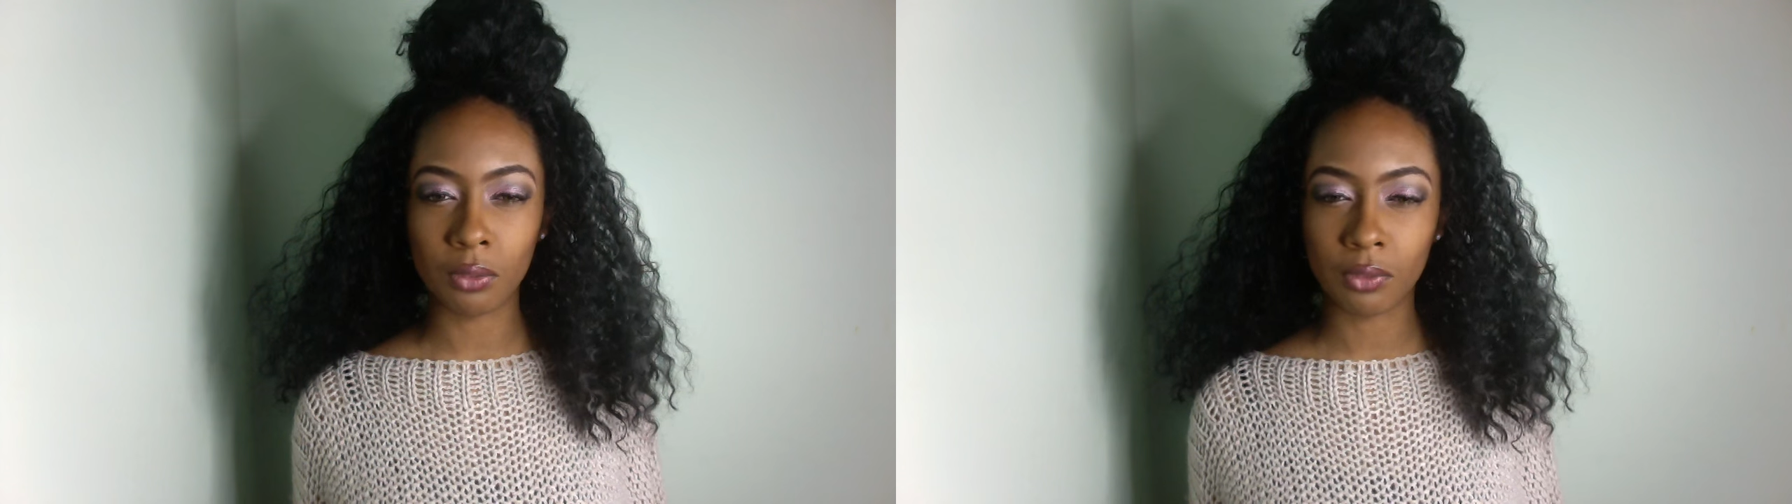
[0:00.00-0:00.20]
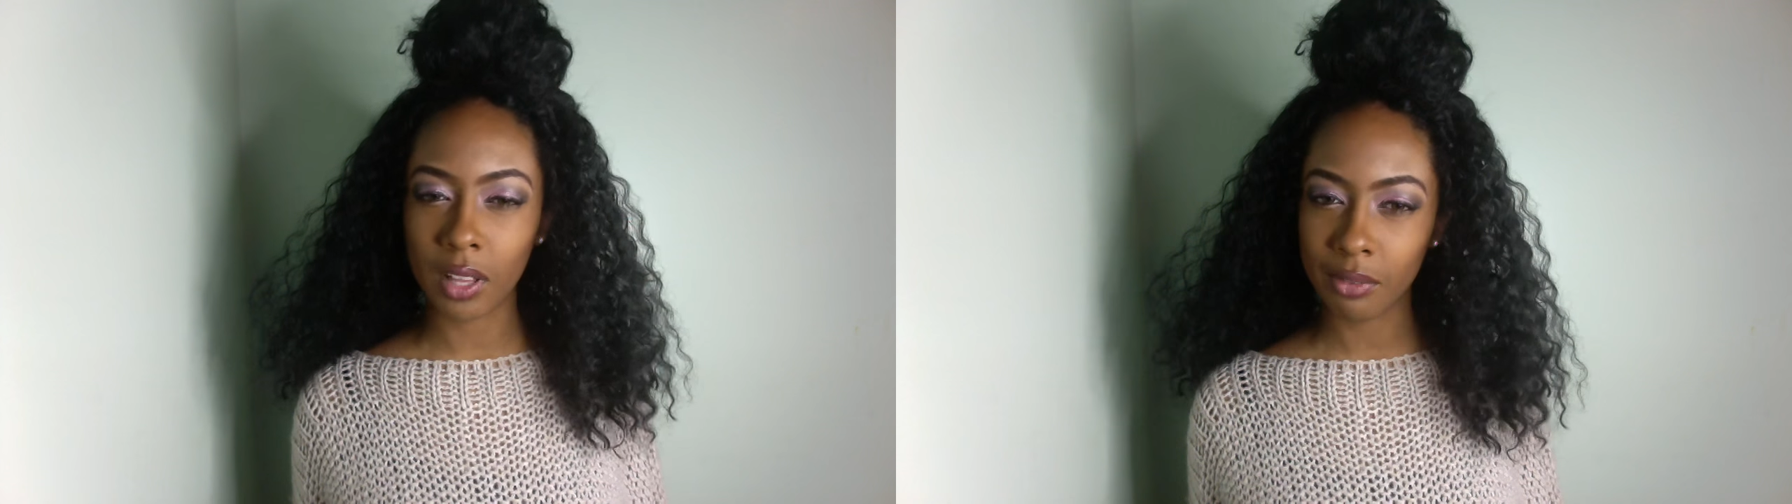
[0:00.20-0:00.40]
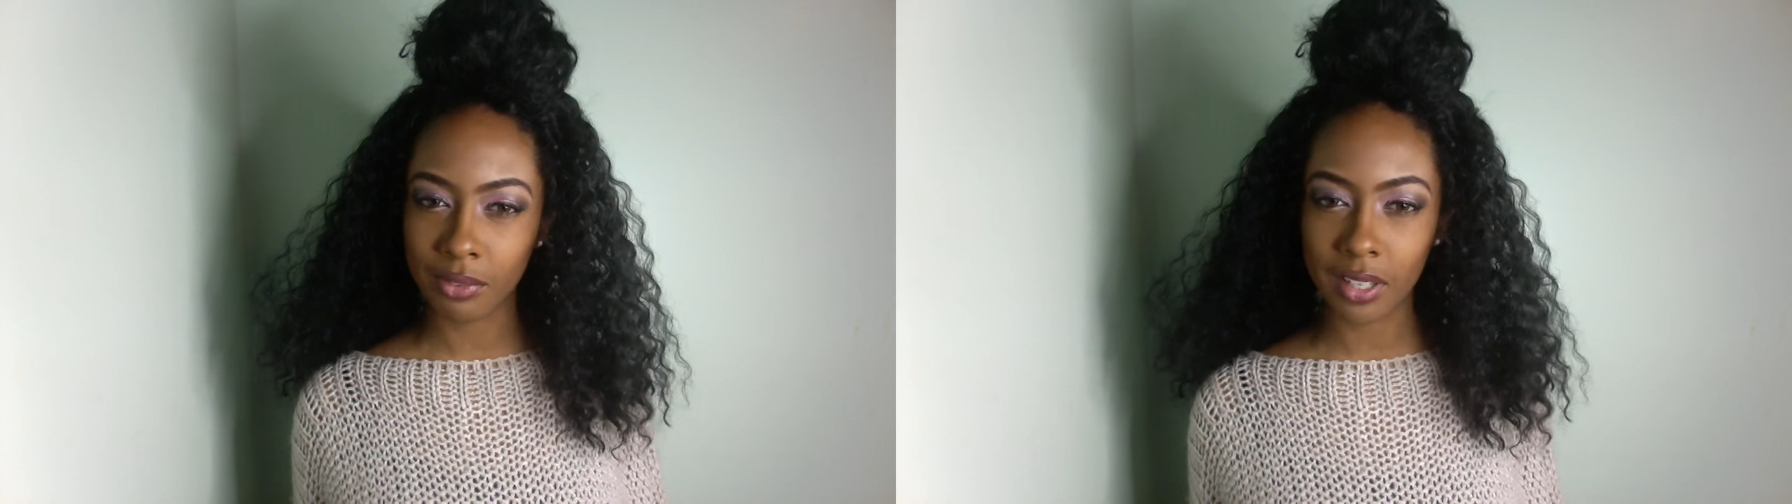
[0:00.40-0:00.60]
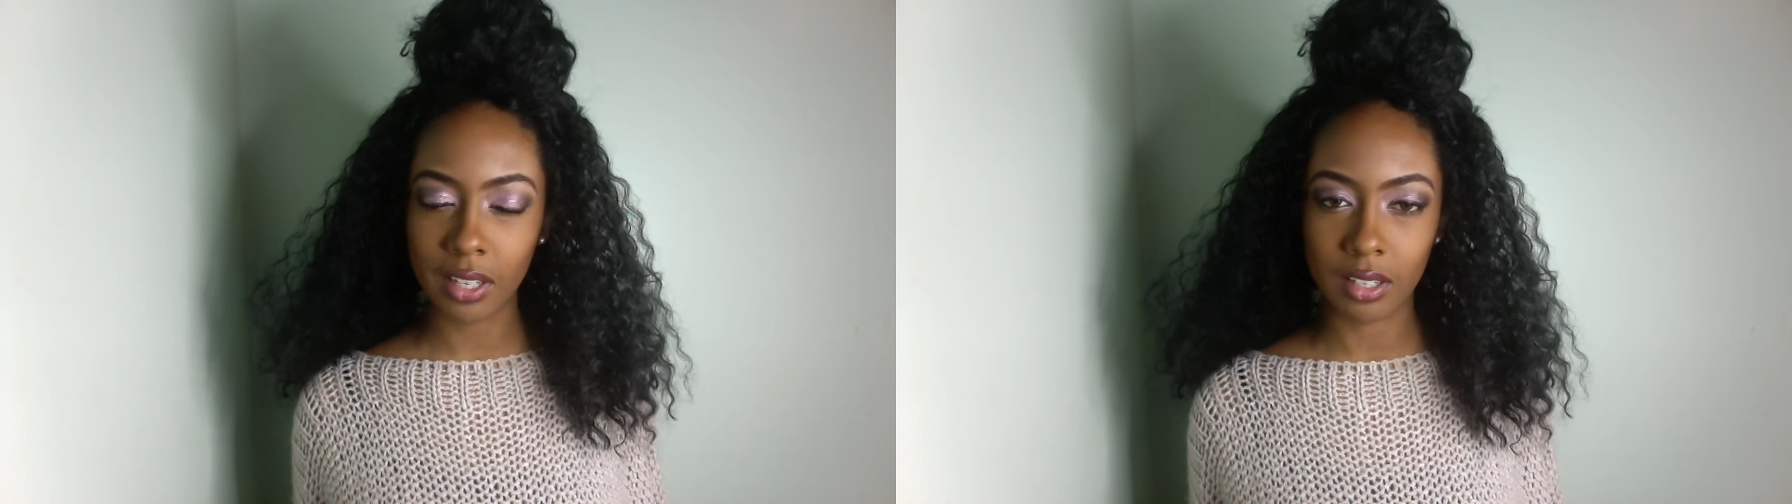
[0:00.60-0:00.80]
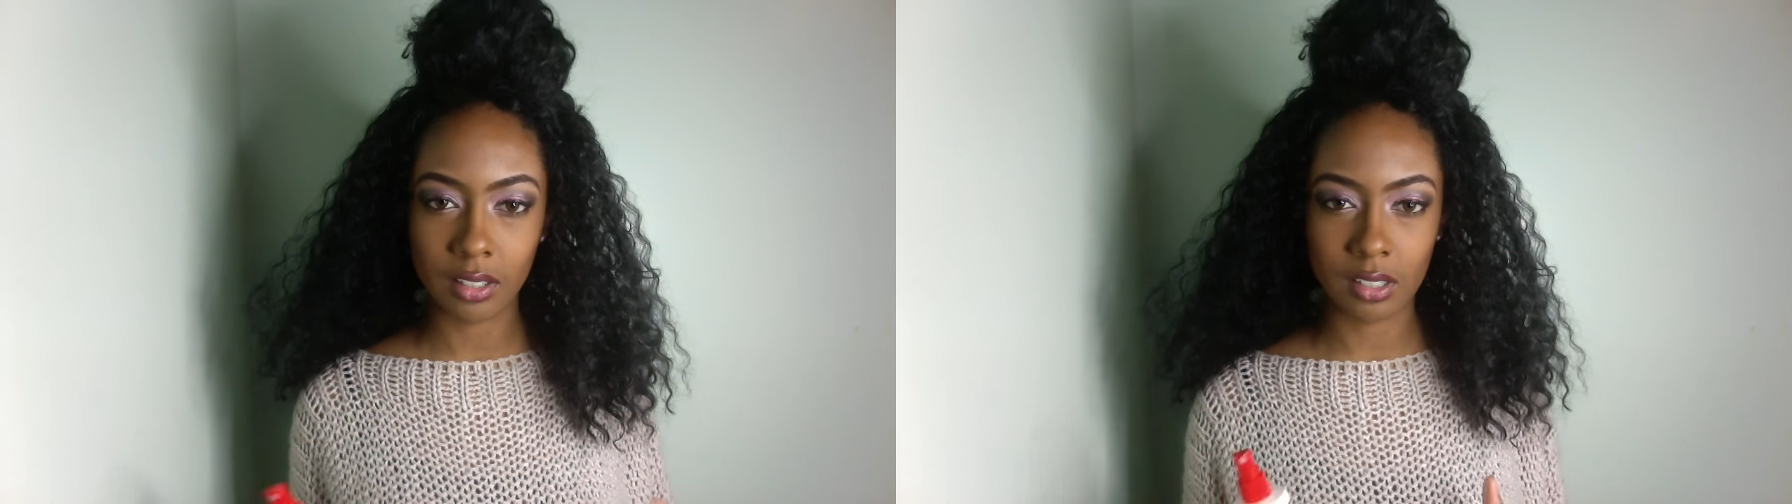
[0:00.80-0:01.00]

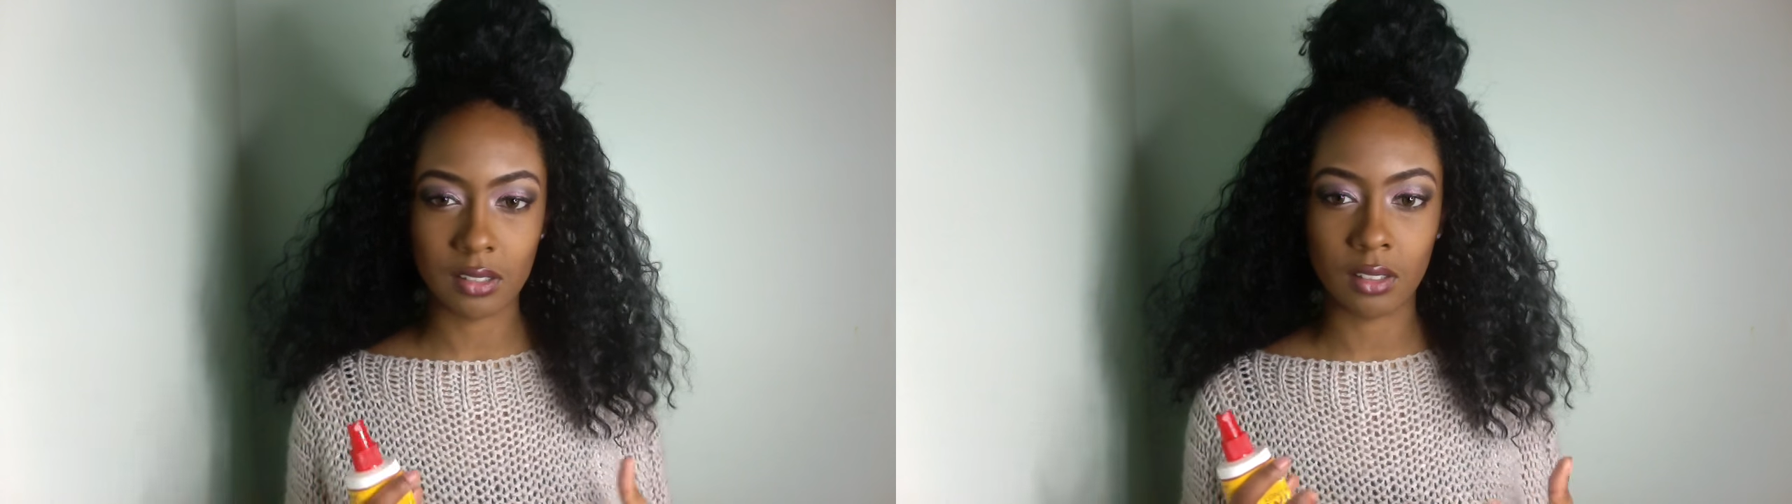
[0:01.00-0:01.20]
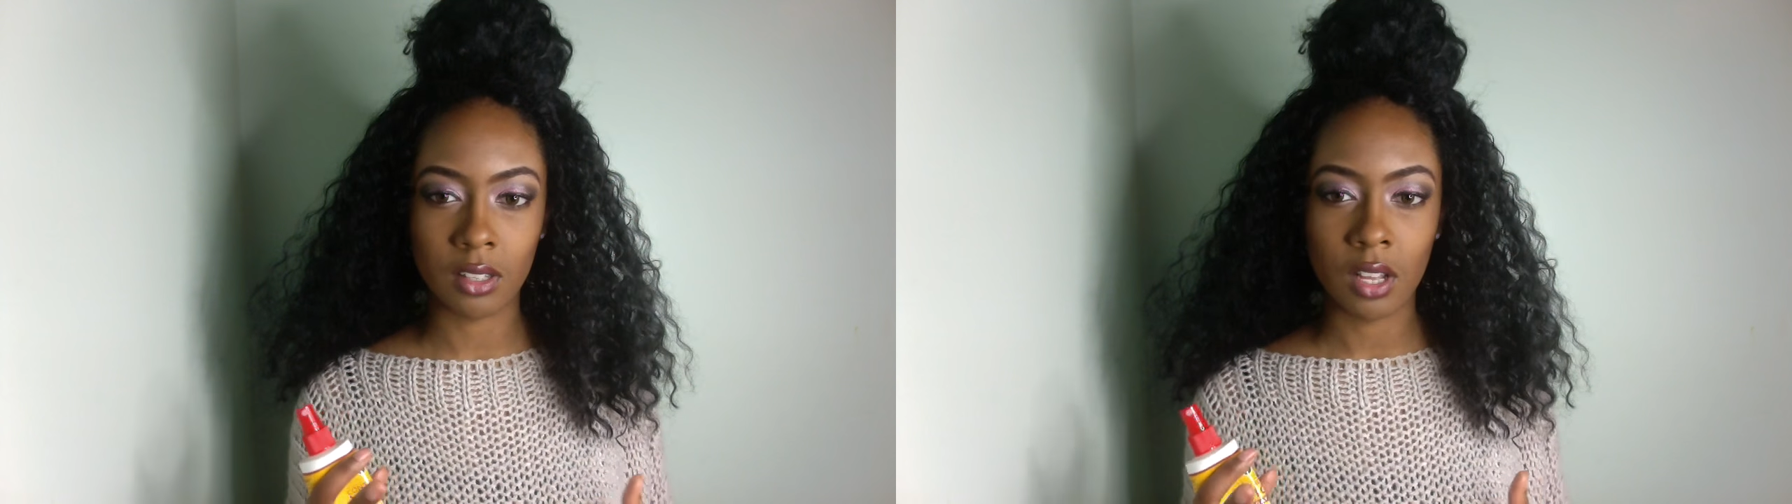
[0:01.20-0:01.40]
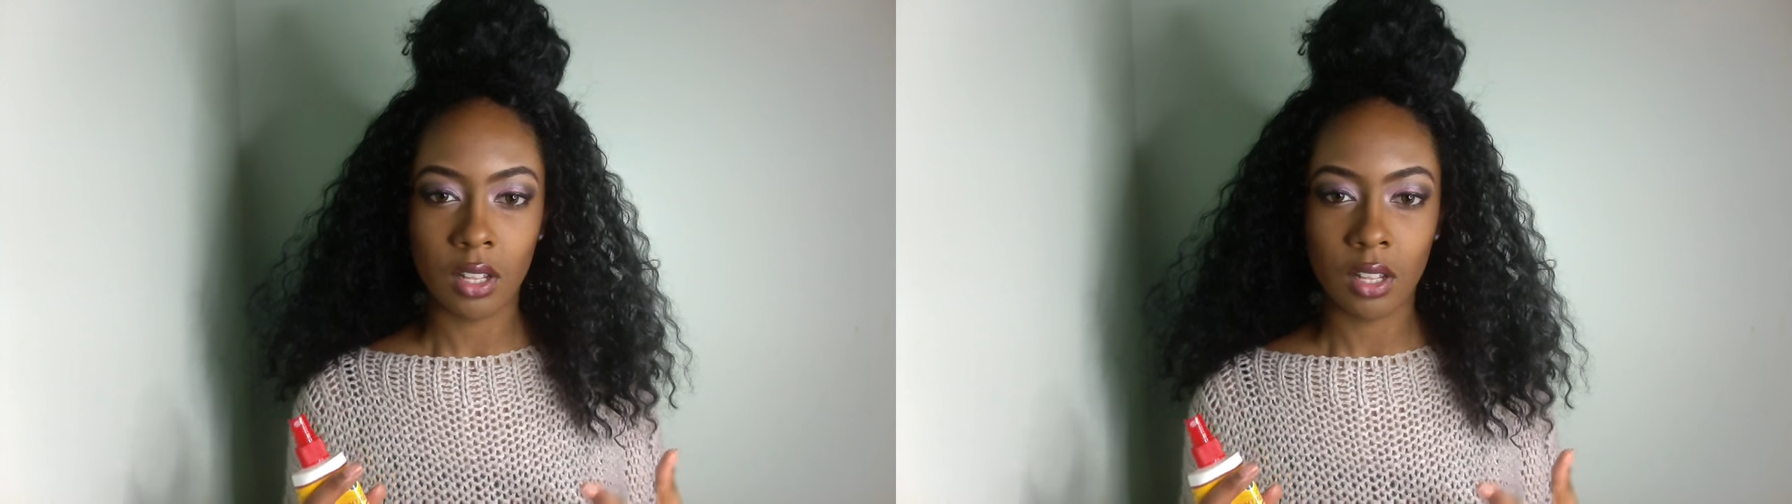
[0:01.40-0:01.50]
fluffy and it doesn't